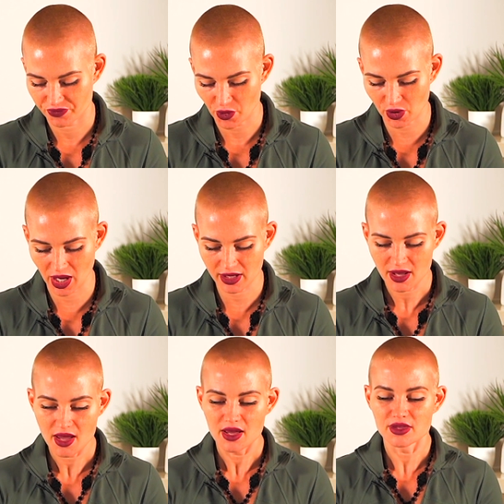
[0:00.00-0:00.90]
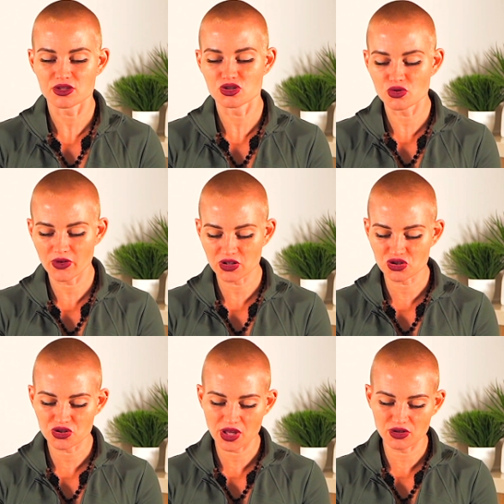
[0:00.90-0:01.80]
Okay, this new
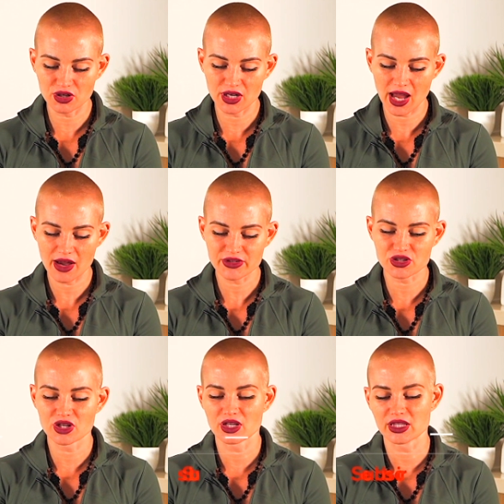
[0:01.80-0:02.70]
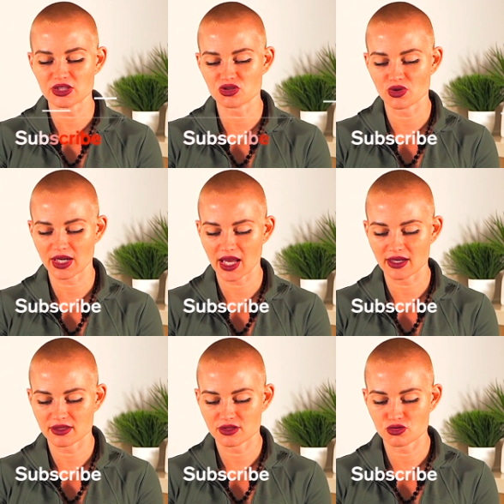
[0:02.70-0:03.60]
venture that you're going to have is going to lead you
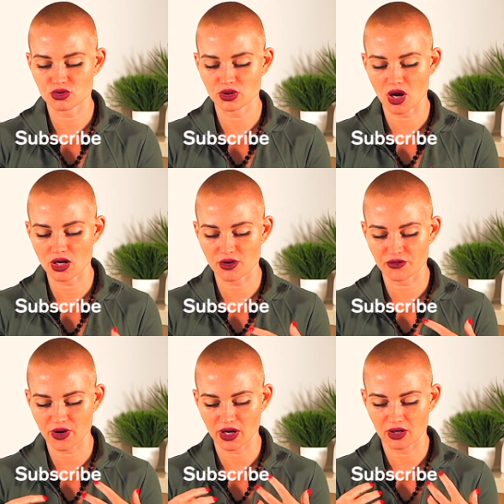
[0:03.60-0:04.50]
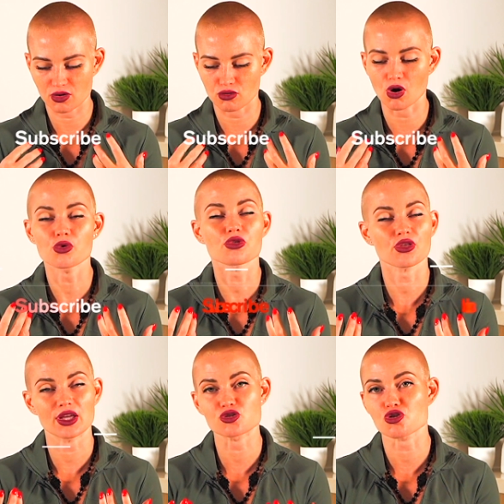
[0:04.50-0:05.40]
again through a lot of uh, growth
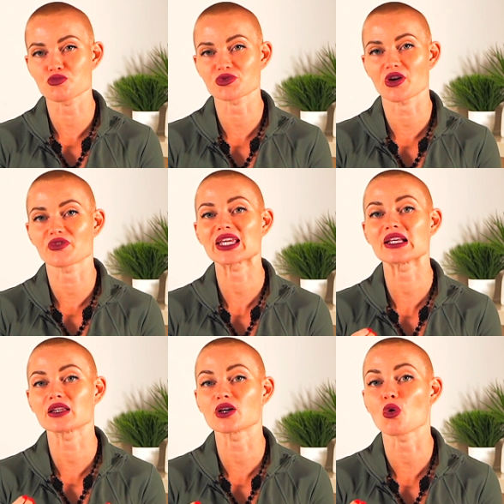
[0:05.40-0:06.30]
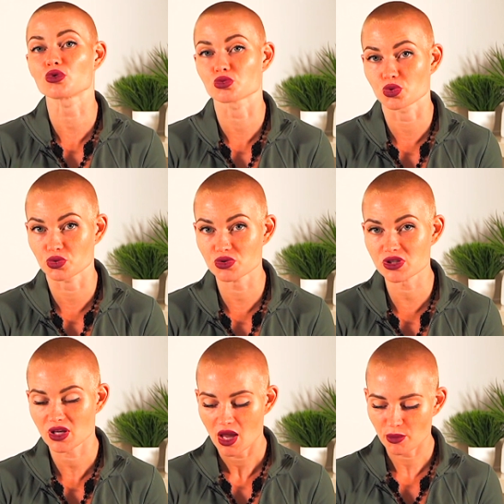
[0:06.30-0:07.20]
in terms of healing old
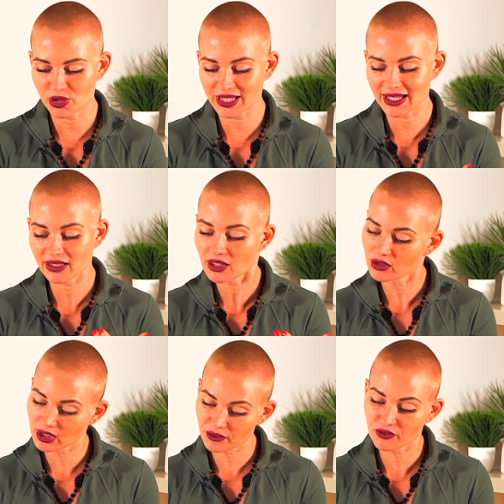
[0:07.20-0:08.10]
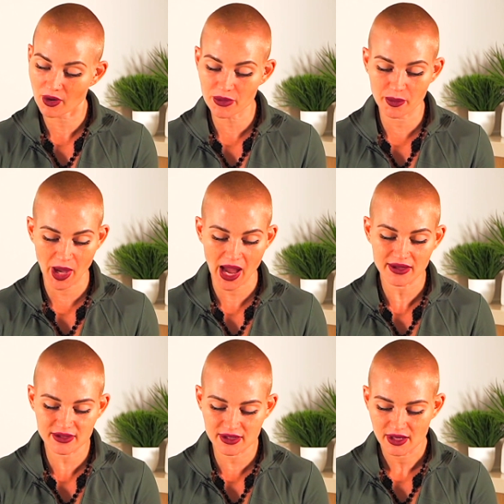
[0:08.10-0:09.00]
wounds, particularly from the
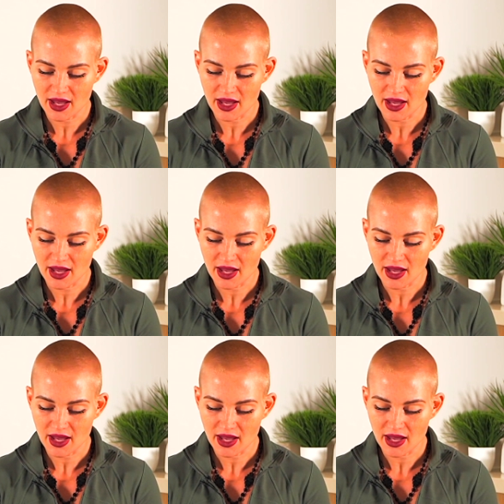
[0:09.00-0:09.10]
past.